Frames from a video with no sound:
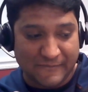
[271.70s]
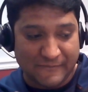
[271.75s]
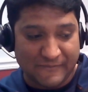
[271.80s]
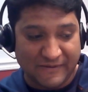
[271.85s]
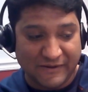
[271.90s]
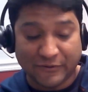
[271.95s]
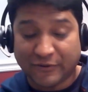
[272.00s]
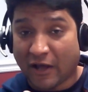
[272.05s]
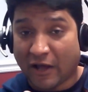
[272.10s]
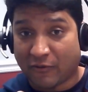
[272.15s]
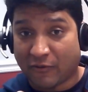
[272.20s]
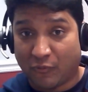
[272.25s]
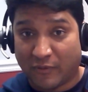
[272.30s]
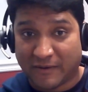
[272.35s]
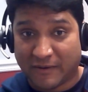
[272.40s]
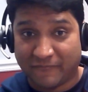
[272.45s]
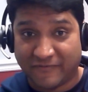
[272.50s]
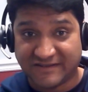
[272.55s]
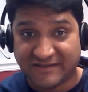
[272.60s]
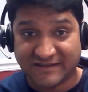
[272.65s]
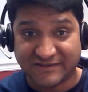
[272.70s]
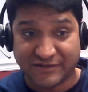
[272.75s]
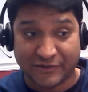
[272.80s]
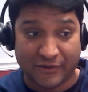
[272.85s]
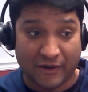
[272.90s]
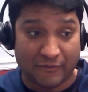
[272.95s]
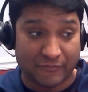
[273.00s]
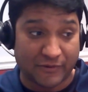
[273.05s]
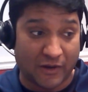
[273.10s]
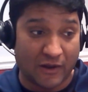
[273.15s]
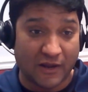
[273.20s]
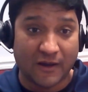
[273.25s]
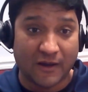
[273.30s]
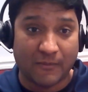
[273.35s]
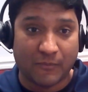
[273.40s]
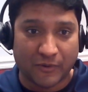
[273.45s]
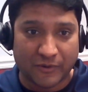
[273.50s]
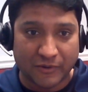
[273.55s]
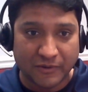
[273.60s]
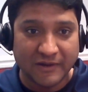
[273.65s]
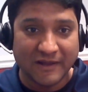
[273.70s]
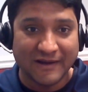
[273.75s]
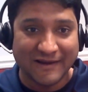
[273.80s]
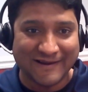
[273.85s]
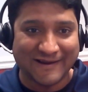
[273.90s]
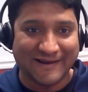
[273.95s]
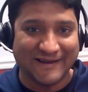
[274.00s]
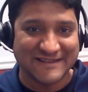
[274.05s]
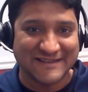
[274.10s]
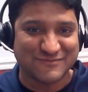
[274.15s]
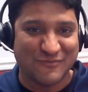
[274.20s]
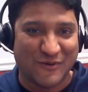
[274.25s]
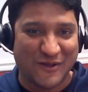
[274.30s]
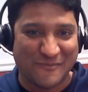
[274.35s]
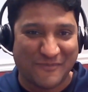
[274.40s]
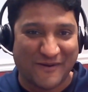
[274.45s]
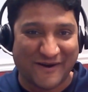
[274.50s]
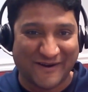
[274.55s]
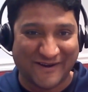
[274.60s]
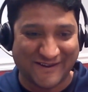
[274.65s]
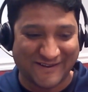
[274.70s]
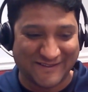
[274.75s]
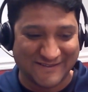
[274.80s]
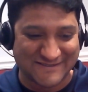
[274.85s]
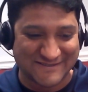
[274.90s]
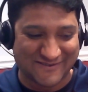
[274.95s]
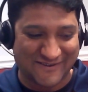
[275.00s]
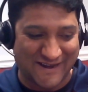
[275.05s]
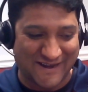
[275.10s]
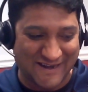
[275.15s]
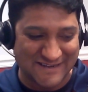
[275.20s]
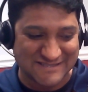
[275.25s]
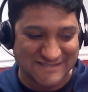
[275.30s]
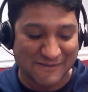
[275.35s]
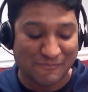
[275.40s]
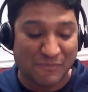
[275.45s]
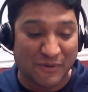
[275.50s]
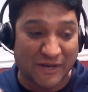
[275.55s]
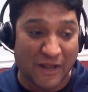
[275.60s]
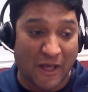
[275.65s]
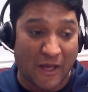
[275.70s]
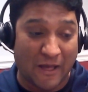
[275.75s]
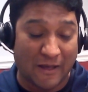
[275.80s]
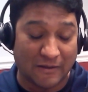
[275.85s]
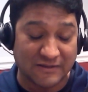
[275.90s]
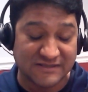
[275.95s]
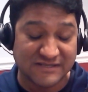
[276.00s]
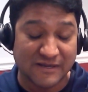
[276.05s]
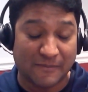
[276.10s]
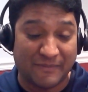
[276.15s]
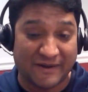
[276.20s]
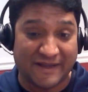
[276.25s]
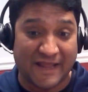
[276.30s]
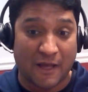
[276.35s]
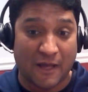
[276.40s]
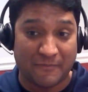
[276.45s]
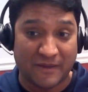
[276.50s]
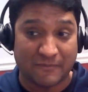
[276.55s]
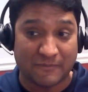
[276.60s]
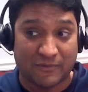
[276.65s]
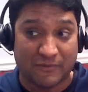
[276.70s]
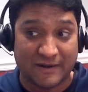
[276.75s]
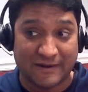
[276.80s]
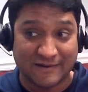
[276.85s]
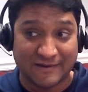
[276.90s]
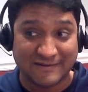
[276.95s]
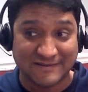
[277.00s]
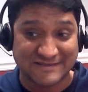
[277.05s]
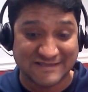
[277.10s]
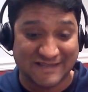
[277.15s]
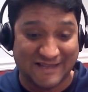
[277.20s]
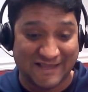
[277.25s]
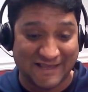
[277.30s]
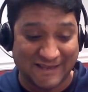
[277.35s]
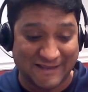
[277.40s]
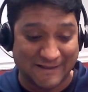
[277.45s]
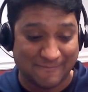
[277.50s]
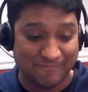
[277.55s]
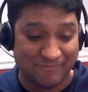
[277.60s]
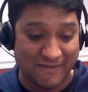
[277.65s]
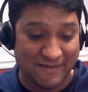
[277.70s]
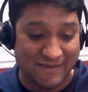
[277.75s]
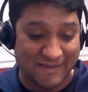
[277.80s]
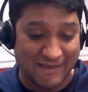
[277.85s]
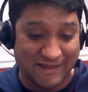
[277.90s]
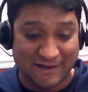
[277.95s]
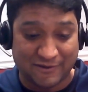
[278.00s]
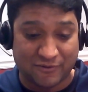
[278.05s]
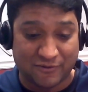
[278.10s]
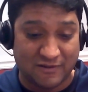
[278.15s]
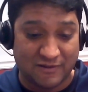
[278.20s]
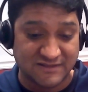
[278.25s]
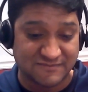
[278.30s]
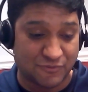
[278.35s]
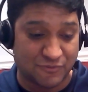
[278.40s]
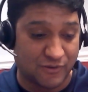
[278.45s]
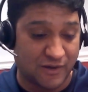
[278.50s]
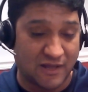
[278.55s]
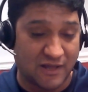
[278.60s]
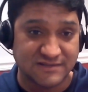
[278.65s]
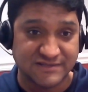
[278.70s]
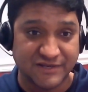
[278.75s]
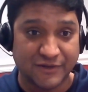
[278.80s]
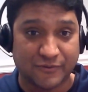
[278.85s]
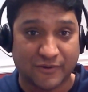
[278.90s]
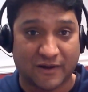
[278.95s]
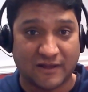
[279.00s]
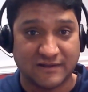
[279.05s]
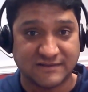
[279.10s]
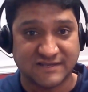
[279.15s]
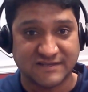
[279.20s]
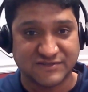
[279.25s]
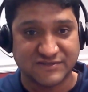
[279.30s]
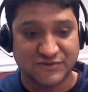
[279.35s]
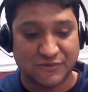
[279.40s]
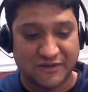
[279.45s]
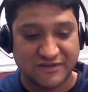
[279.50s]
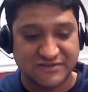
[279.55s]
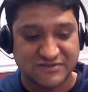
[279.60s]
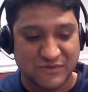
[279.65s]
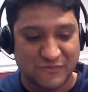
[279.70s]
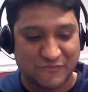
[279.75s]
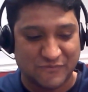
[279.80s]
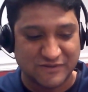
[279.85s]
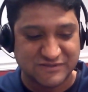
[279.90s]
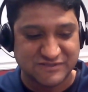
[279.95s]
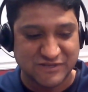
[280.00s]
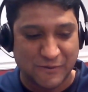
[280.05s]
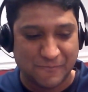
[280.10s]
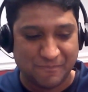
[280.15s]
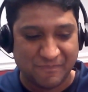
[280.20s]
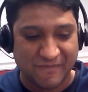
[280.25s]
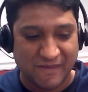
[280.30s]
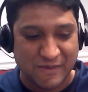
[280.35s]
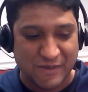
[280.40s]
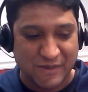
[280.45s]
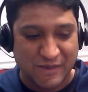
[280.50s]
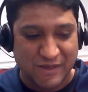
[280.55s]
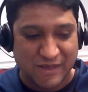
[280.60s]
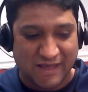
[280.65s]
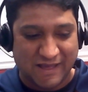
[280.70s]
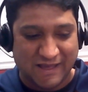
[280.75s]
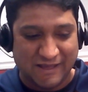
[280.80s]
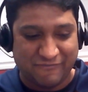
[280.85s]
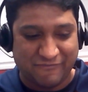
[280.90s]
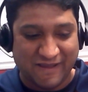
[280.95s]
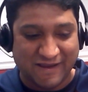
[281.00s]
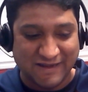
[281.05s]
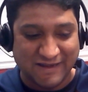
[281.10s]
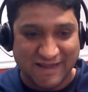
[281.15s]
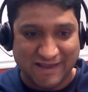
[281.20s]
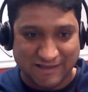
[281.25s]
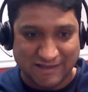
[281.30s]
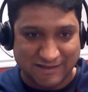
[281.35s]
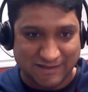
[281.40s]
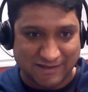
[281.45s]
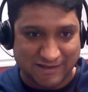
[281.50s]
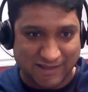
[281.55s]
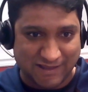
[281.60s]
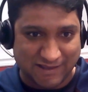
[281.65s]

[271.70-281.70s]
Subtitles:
when you talk quantum physics, you're now talking about really really small particles, right? Subatomic particles like electrons, protons, neutrons, and so on and so forth. So if I can take a